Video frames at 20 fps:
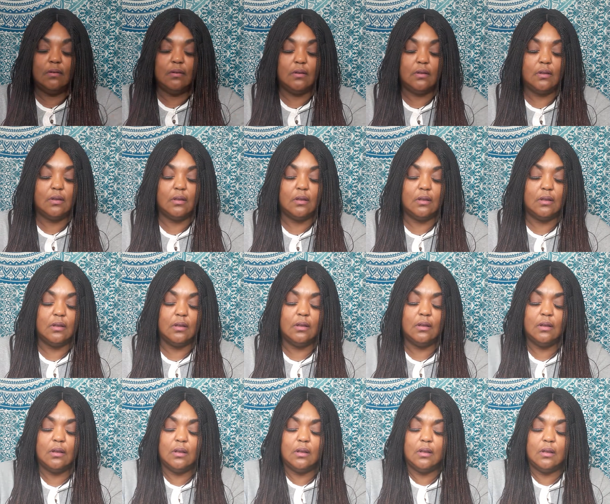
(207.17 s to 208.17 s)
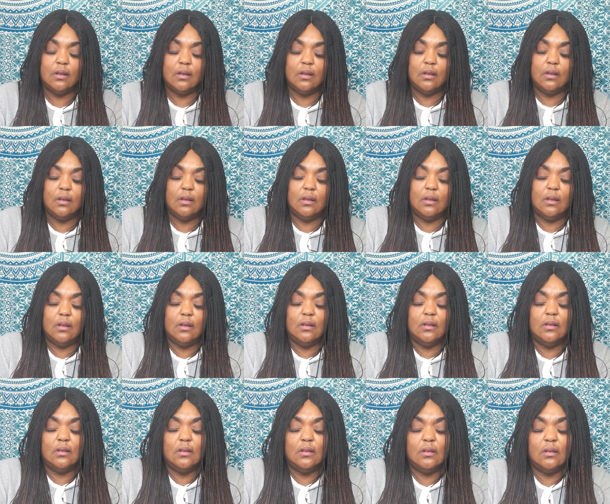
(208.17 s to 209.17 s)

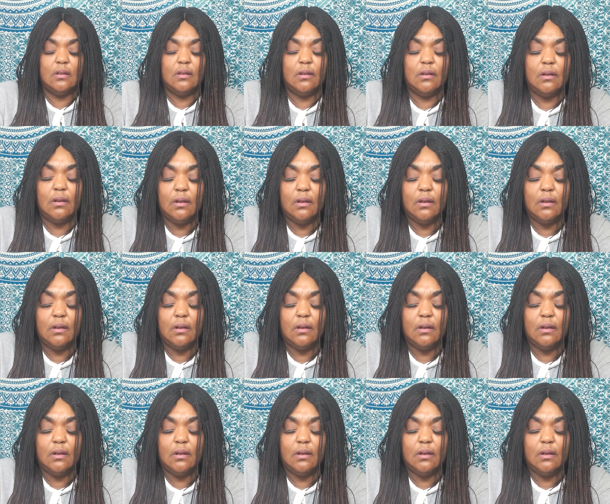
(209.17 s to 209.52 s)
No one is speaking in this clip.